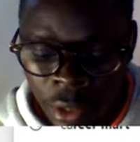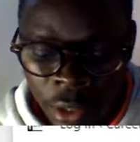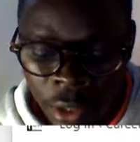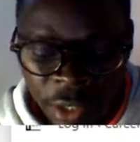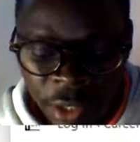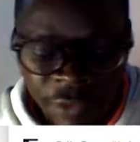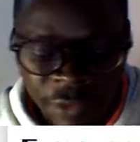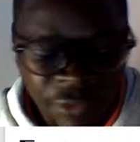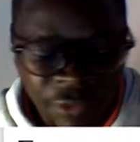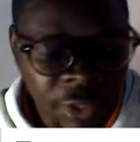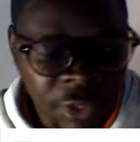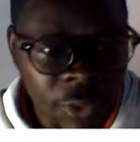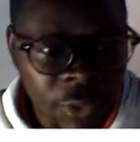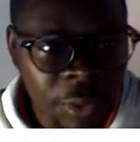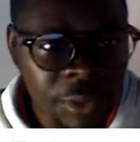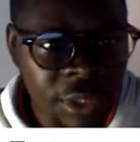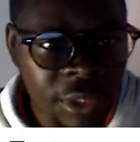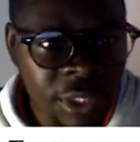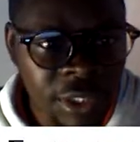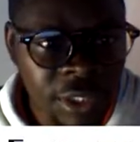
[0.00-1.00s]
different
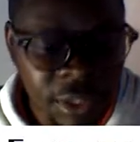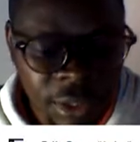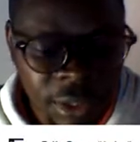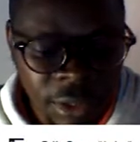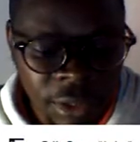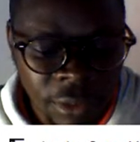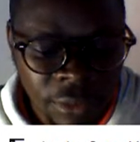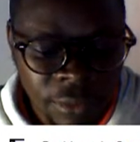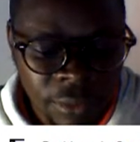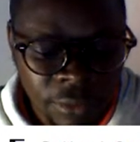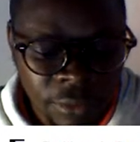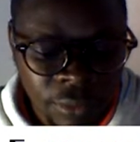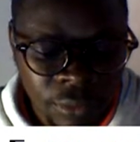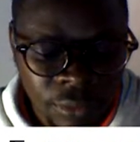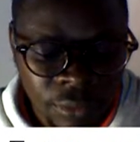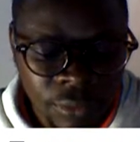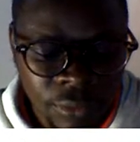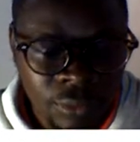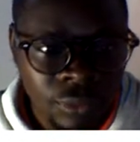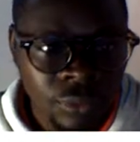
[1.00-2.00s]
website here,
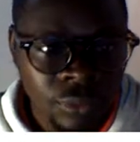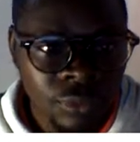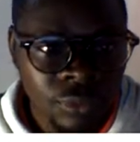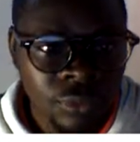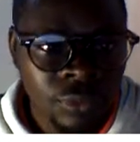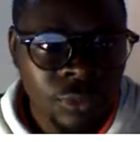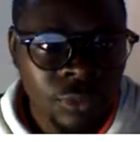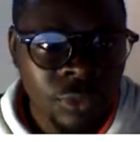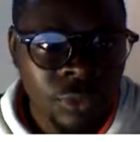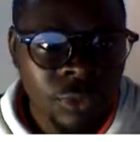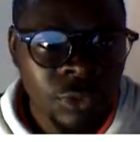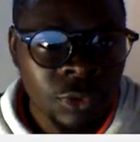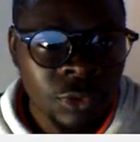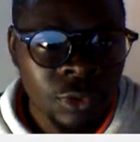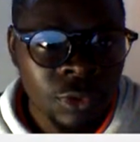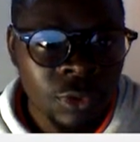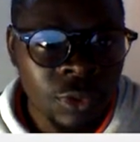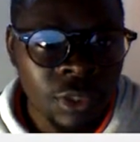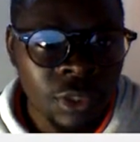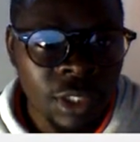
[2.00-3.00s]

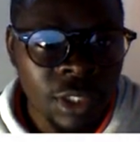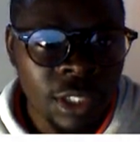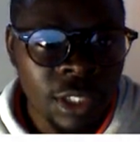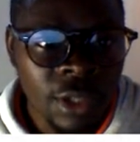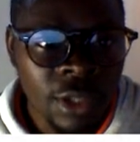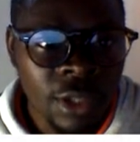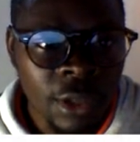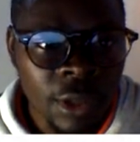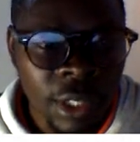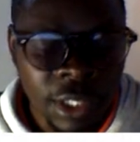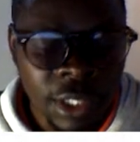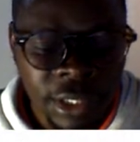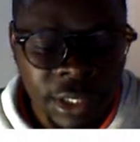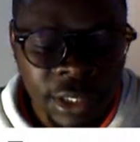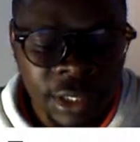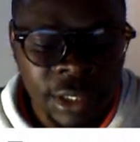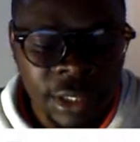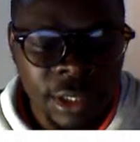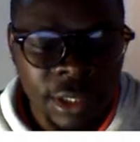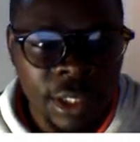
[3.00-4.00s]
because that other one is
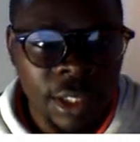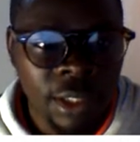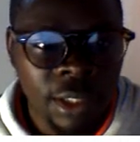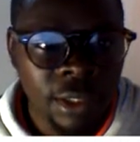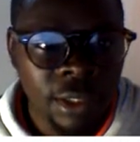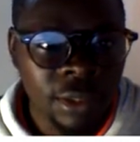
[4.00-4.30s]
still